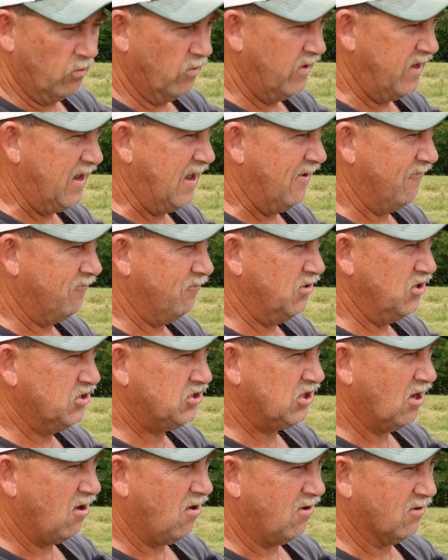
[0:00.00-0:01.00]
We have
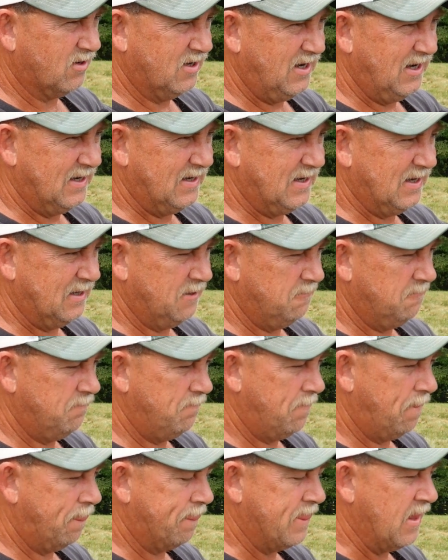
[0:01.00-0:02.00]
bush hogged it
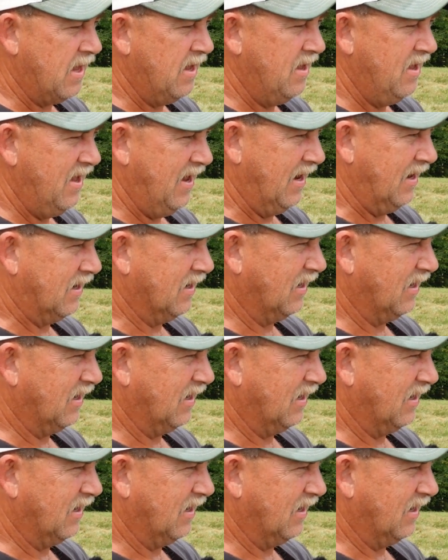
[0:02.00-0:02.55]
and